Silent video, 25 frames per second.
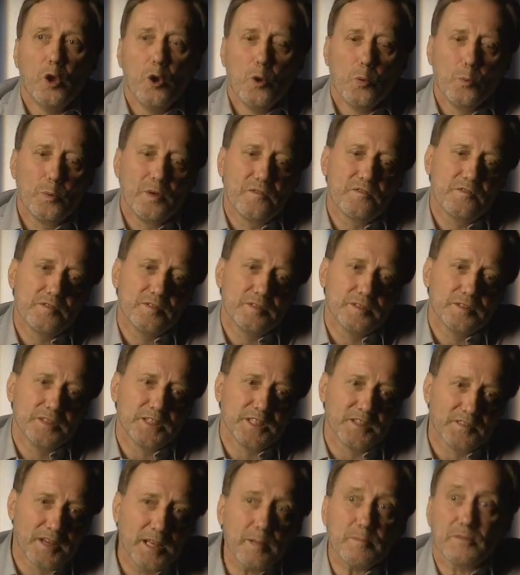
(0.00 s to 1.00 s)
we've
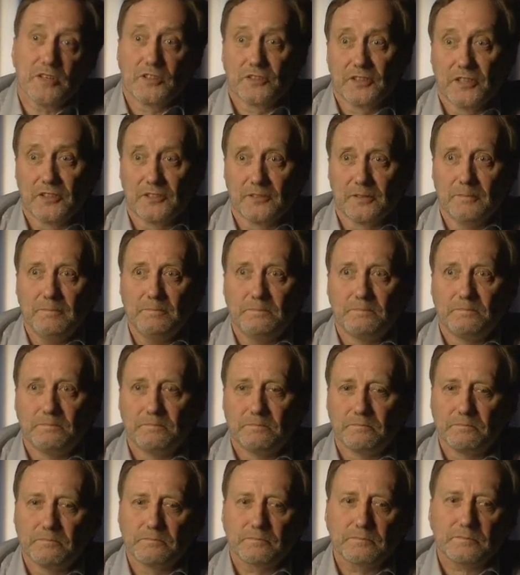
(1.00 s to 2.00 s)
developed this system,
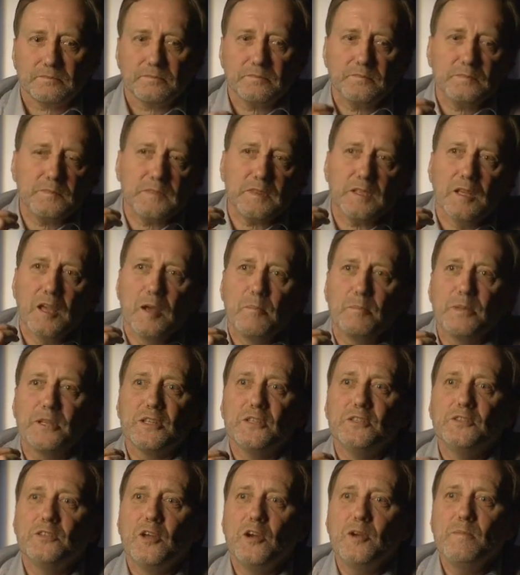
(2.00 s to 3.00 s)
but
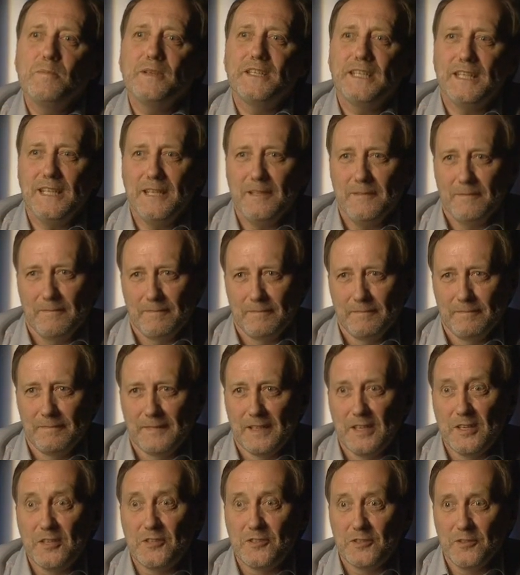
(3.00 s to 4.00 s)
nobody
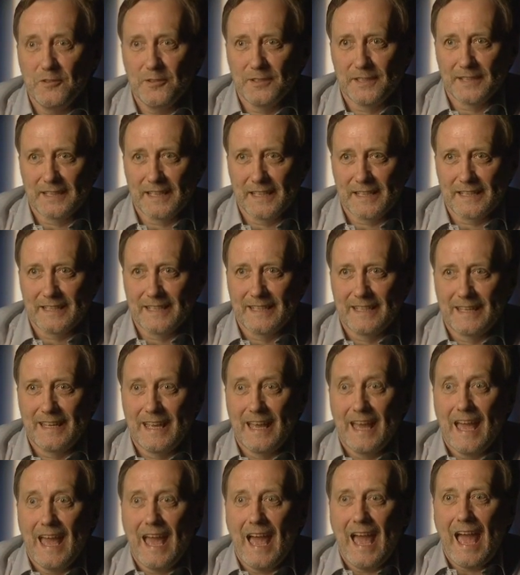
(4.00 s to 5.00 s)
is using it.
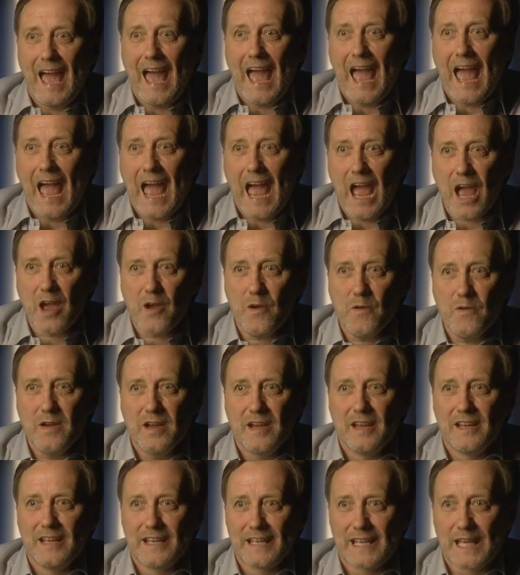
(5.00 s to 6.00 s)
How
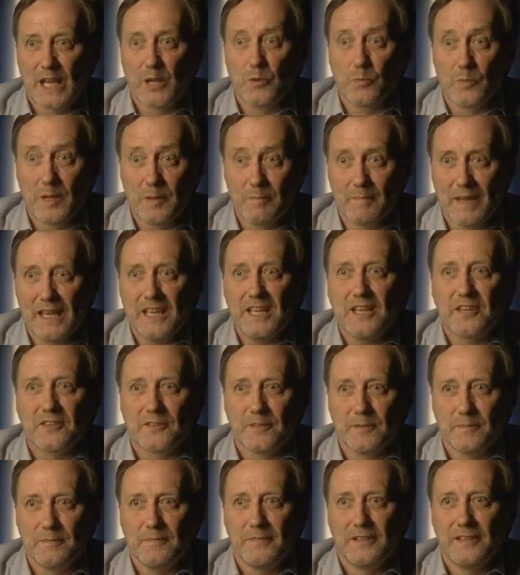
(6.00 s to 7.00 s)
can we make
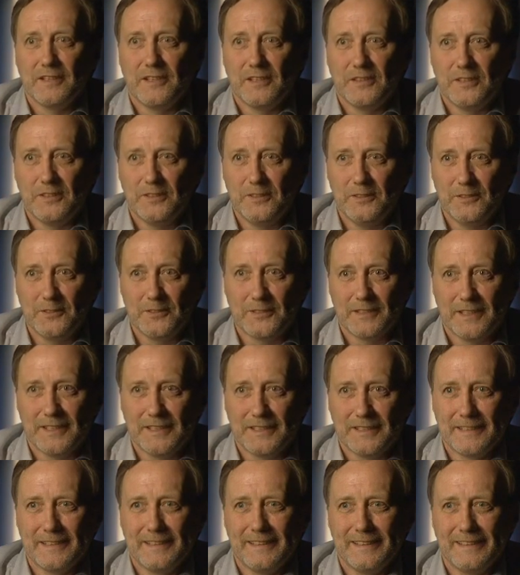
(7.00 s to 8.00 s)
them use
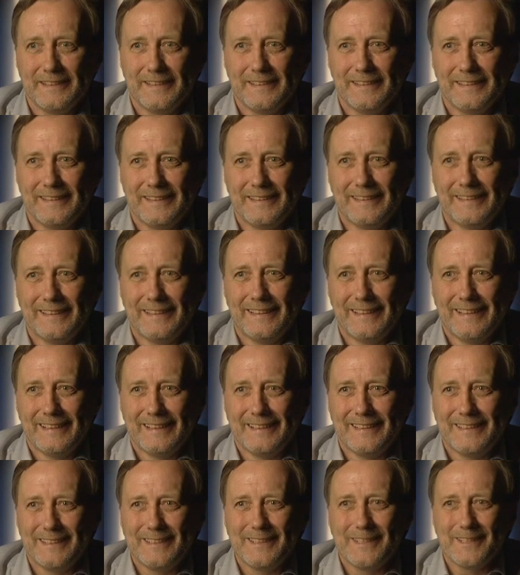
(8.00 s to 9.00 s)
it?
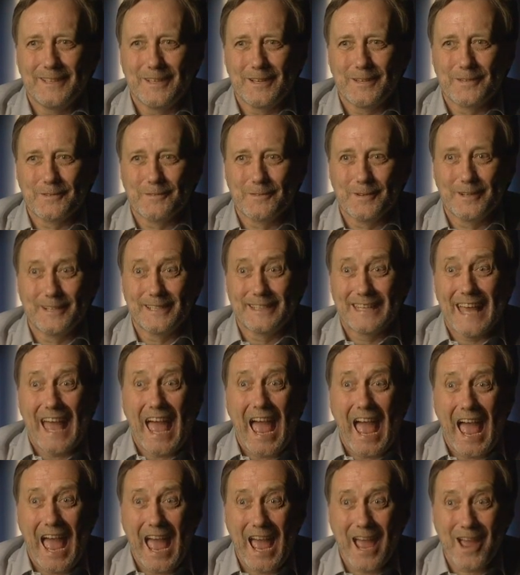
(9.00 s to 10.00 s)
Listen to those words.
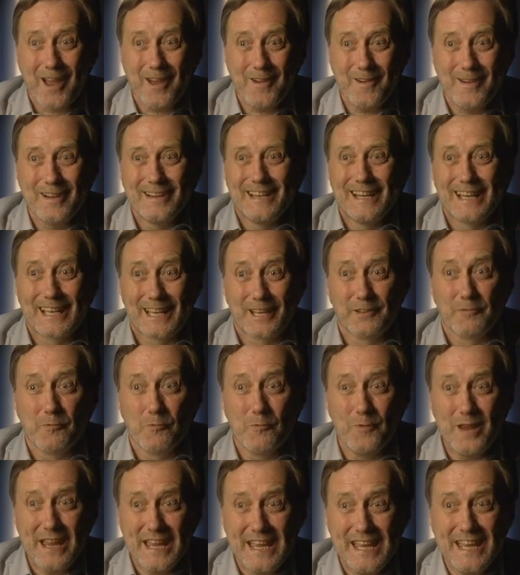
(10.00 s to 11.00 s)
How can
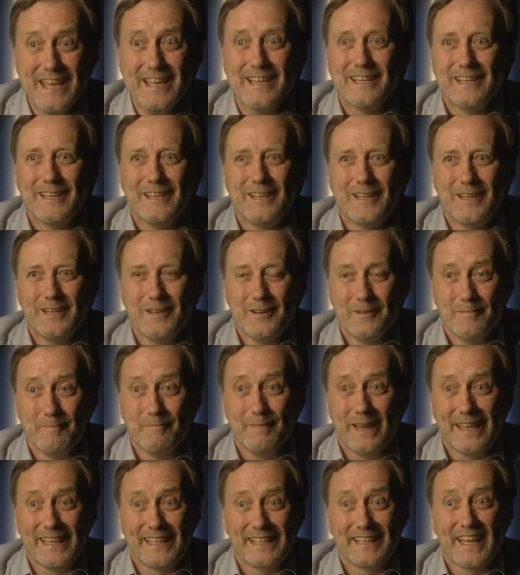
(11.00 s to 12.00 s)
we
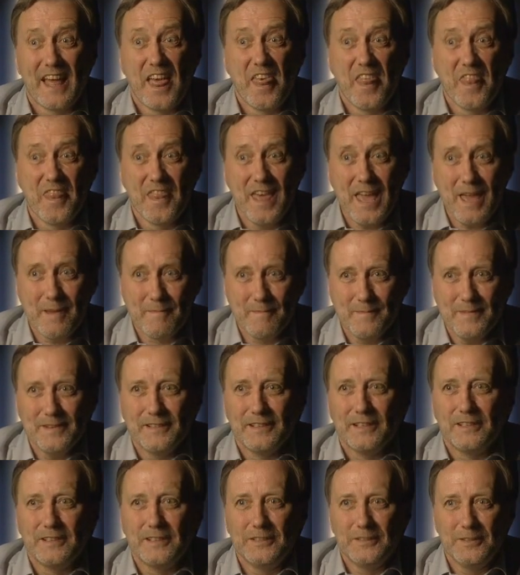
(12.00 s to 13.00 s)
make them
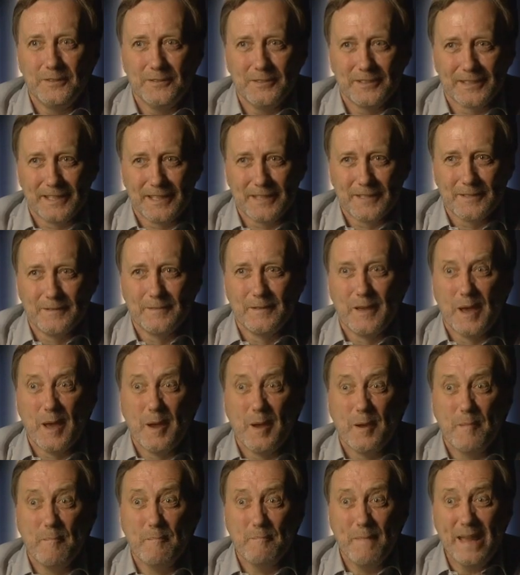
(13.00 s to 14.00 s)
use it?
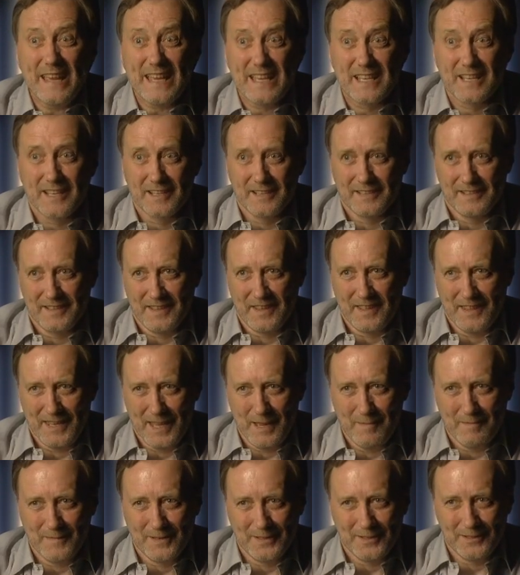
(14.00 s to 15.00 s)
Make
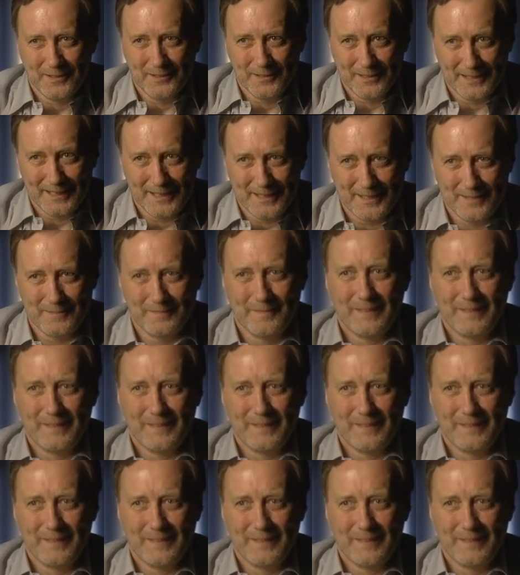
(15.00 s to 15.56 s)
them use it.